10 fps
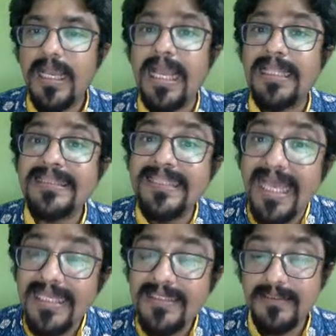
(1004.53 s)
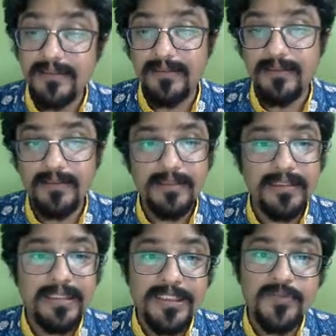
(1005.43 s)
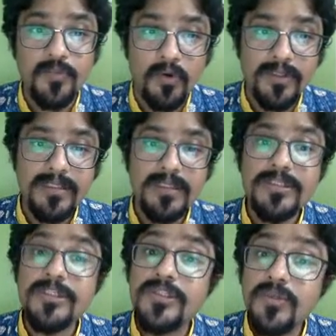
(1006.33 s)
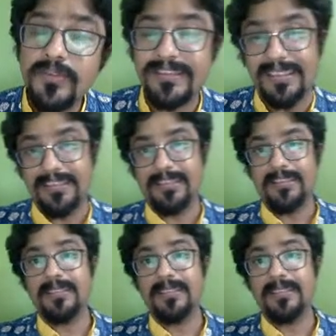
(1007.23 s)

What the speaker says: And that is what storytelling